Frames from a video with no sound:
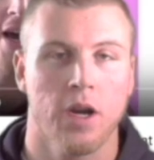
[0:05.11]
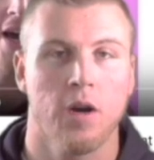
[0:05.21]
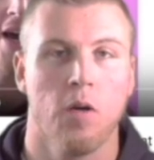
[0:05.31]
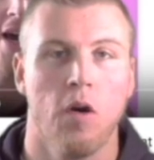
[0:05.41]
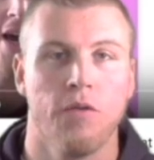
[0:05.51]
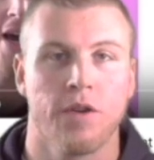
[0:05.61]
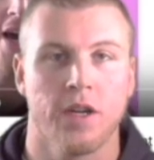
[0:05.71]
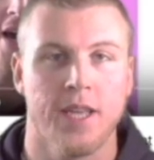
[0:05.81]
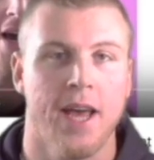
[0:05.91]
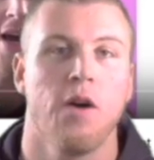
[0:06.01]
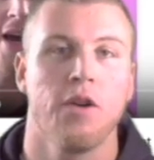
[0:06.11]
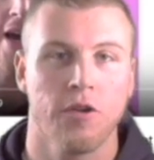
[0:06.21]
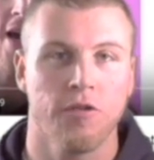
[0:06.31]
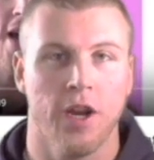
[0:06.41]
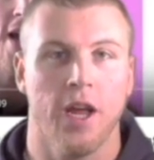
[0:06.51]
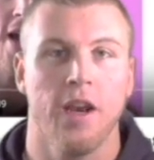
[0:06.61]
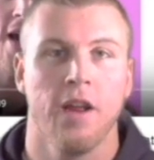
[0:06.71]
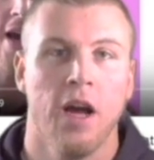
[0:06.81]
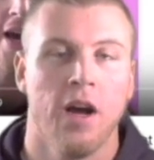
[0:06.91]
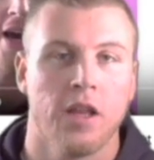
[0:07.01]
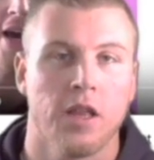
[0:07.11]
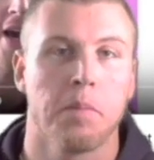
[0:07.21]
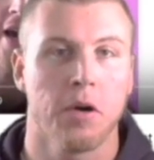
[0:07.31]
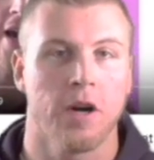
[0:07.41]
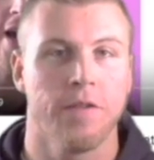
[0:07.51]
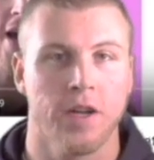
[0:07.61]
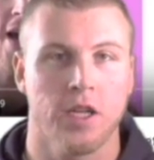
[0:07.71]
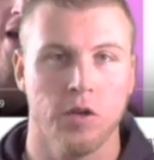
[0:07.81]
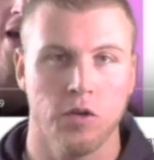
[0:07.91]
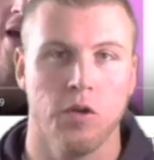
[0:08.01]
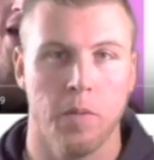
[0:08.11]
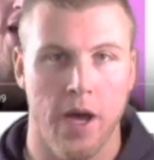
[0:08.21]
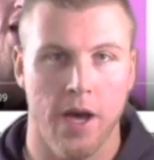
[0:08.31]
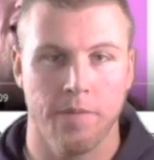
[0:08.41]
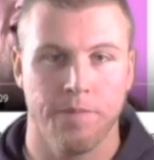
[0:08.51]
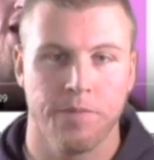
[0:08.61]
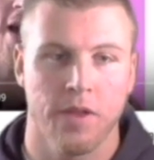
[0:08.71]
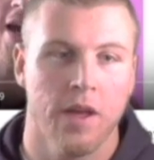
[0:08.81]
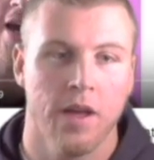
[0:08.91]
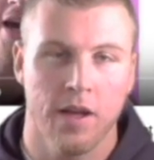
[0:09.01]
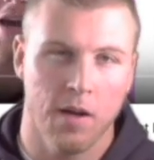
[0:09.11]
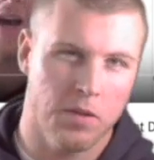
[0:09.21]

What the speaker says: to go over is how to create the perfect YouTube ad. I'm